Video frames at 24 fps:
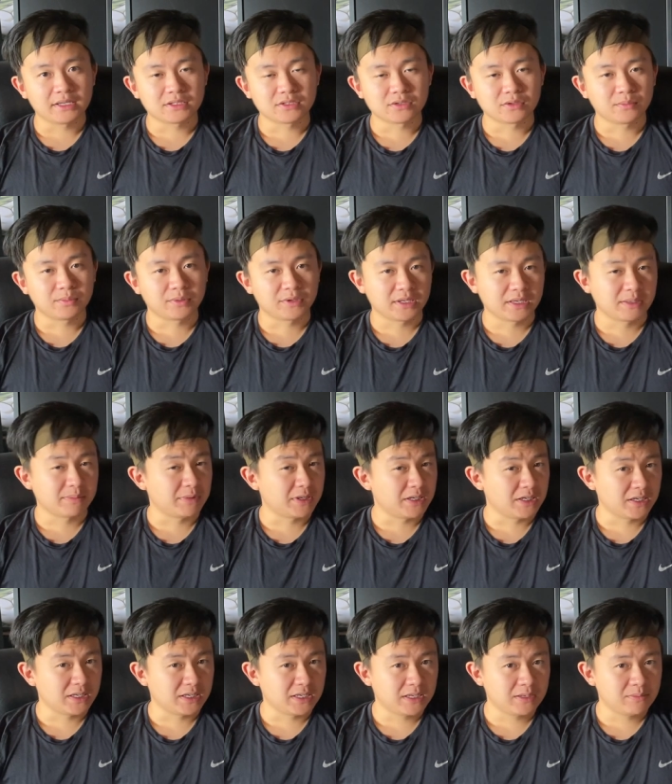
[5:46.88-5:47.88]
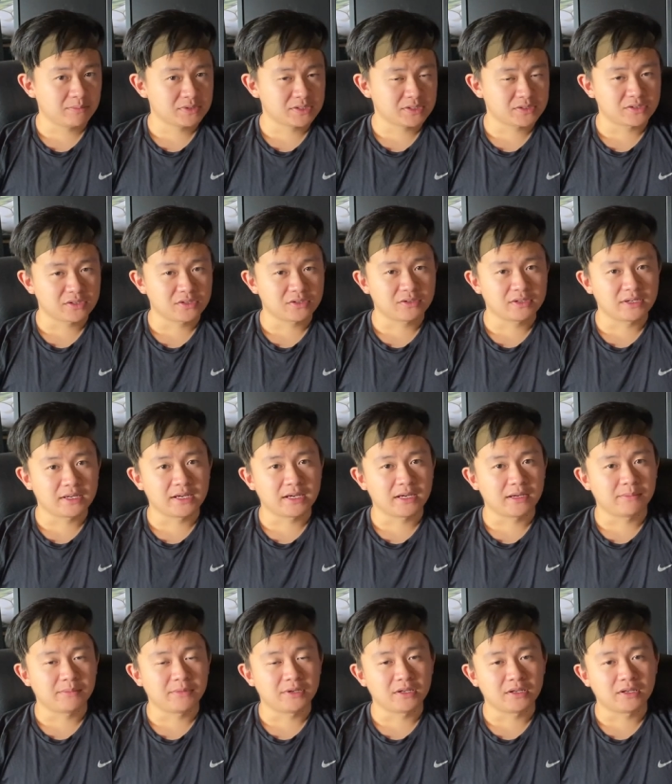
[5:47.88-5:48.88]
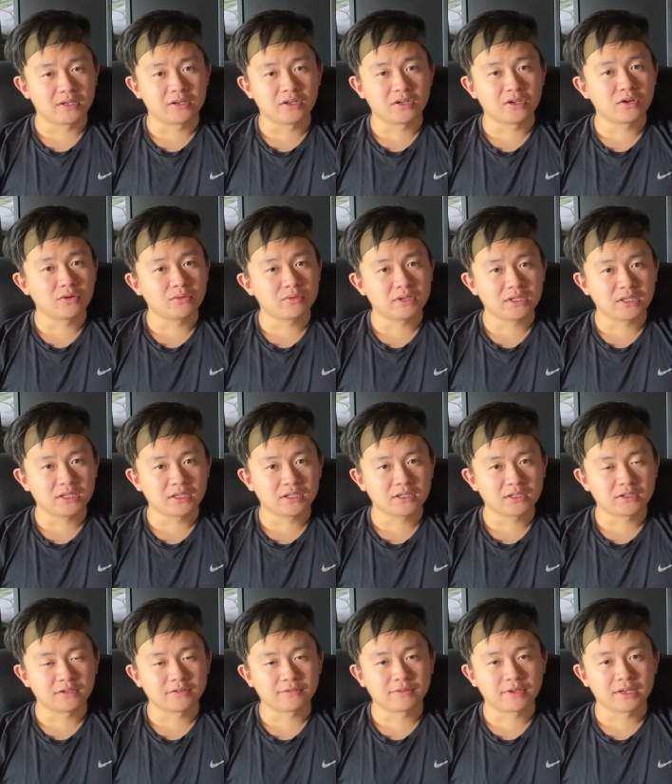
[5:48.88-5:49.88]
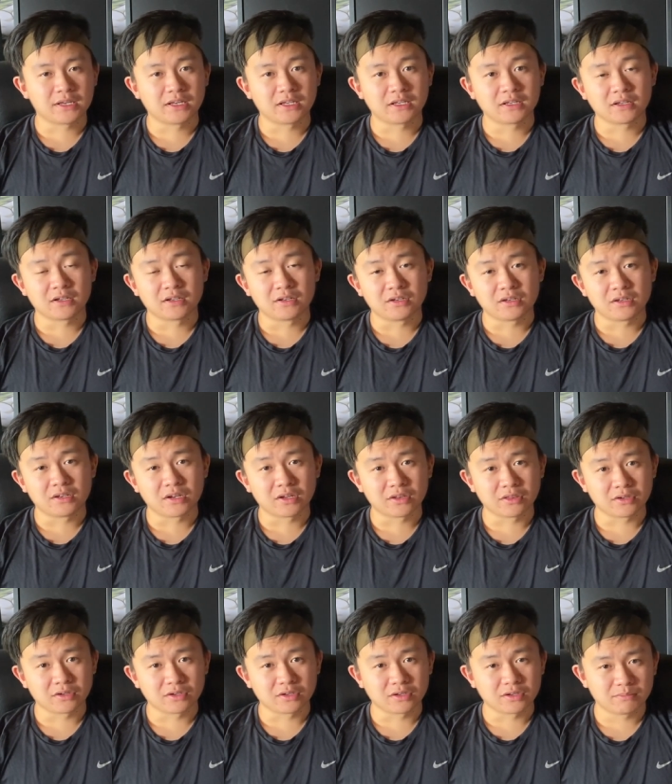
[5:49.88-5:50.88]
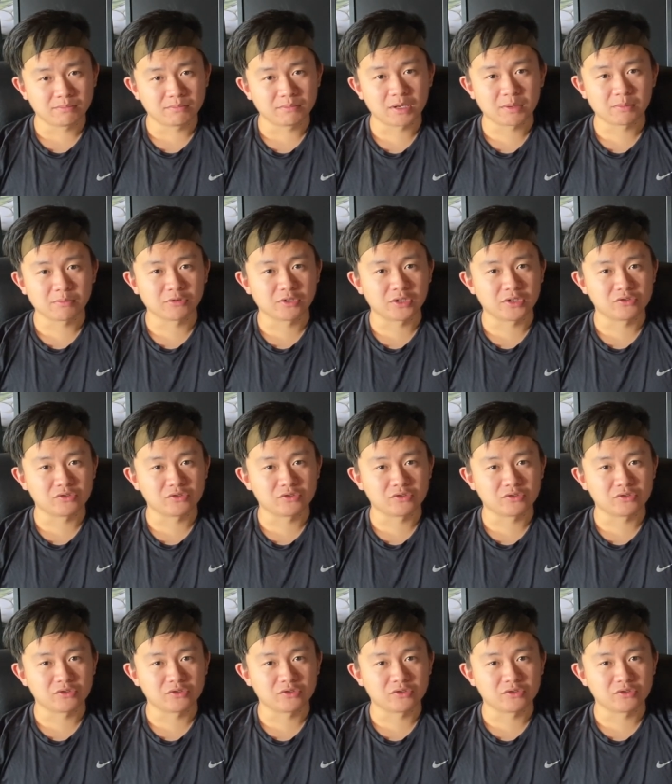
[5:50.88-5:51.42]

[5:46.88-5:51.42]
don't play many games, so I'm in no need of getting another memory